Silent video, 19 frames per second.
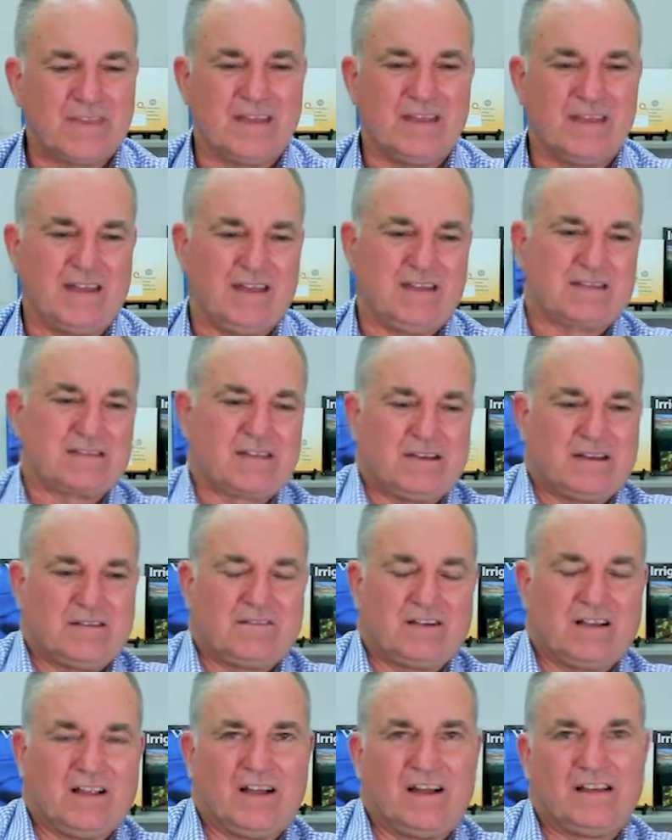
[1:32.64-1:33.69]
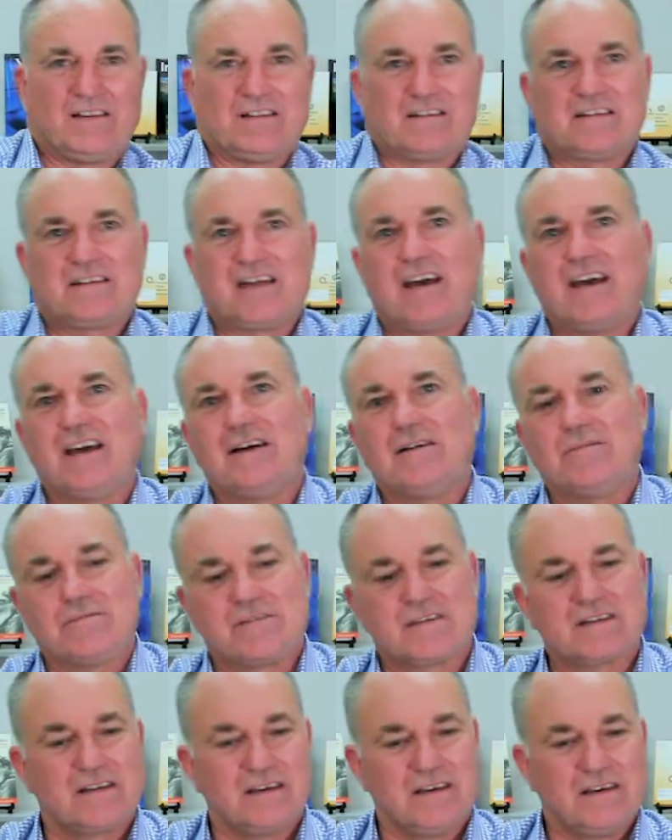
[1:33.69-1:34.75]
and it's only reliant on
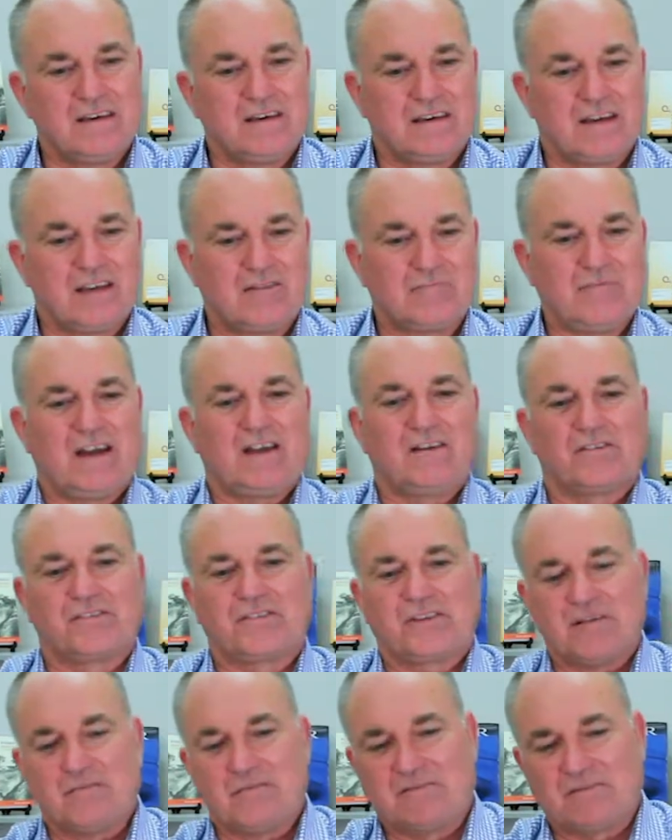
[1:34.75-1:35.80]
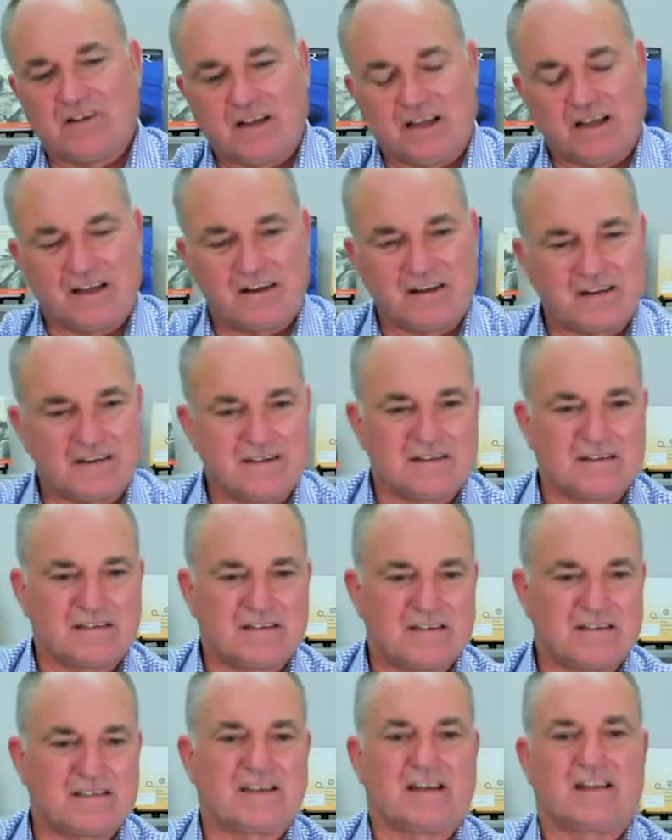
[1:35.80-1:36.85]
dams, it may also be reliant on
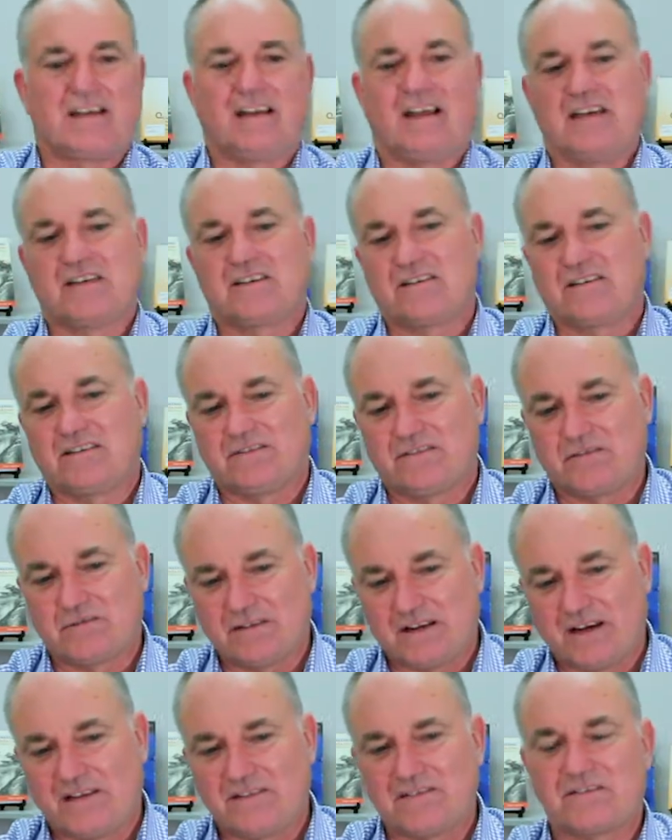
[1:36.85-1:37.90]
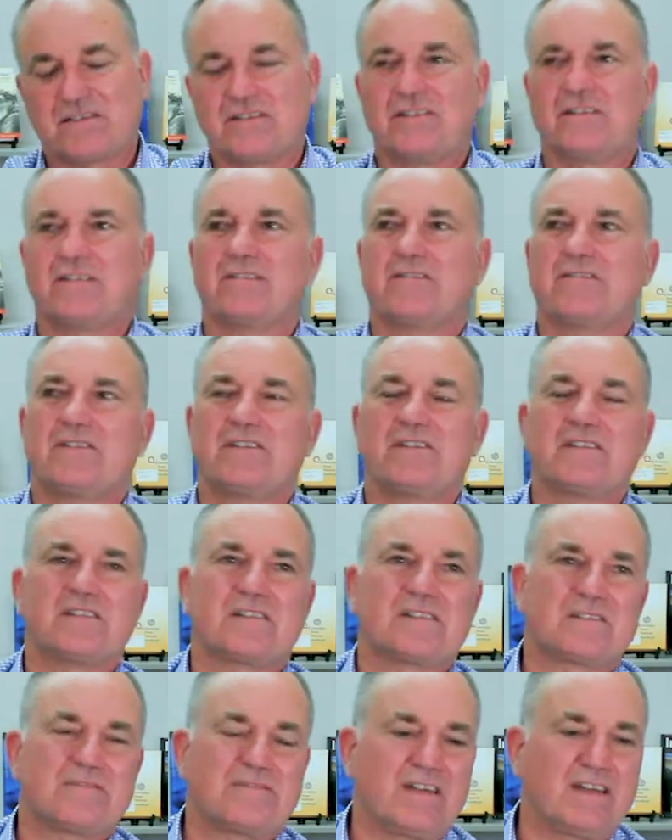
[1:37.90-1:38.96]
desalination from an ocean, which
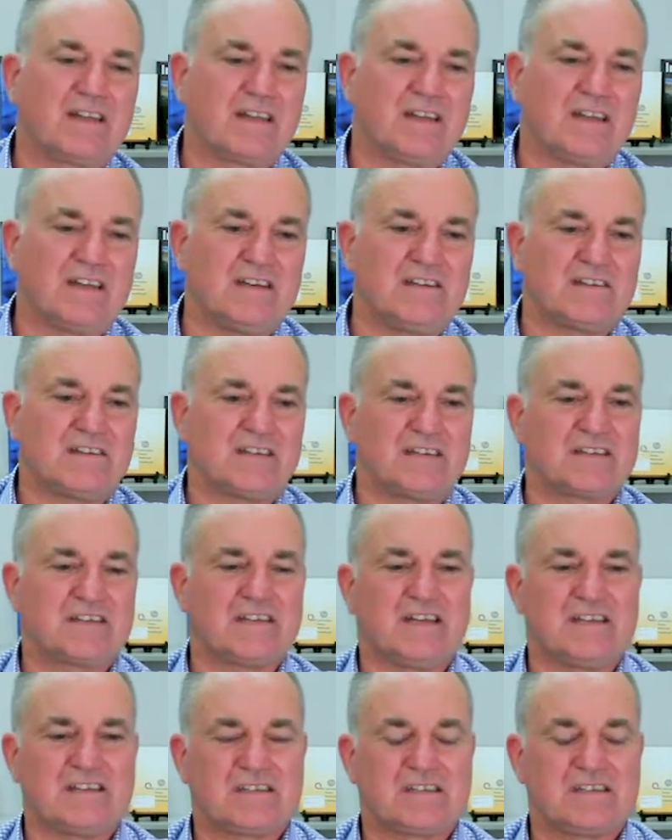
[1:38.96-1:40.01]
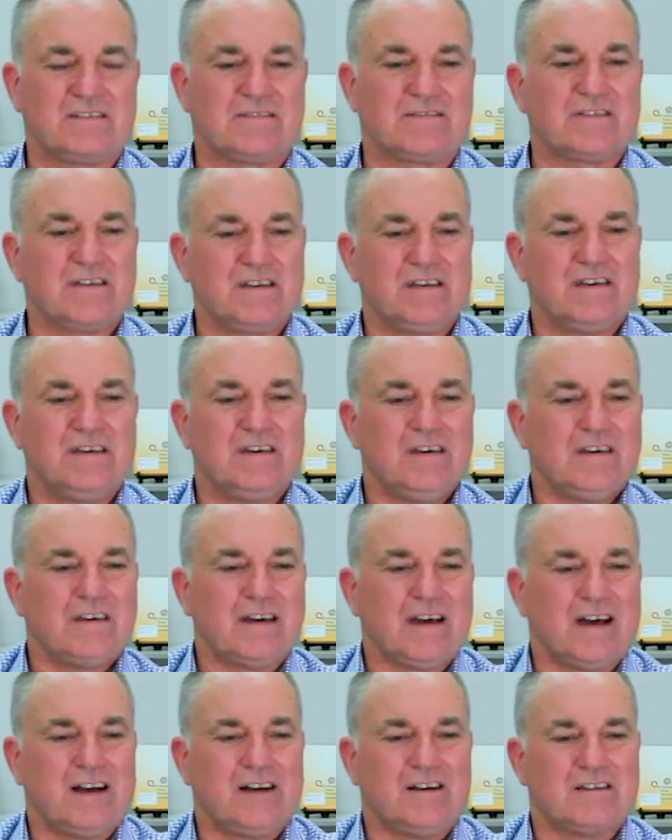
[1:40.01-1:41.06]
is fairly energy intensive,
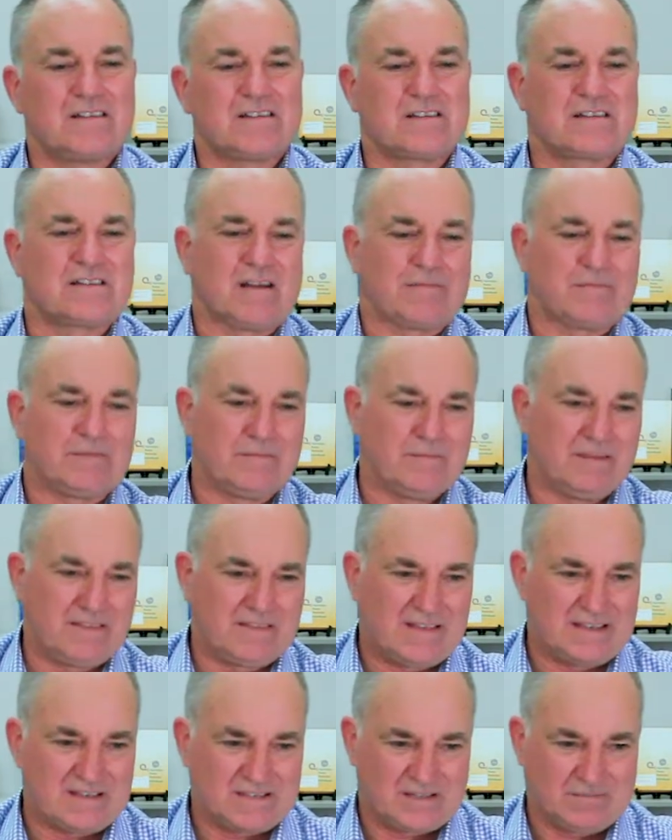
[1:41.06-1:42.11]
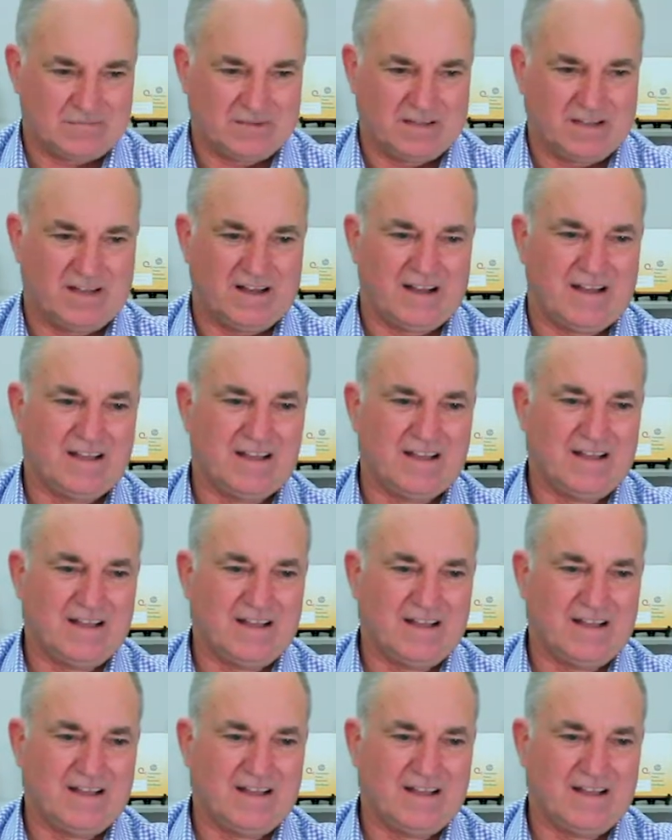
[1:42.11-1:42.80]
to supplement that supply.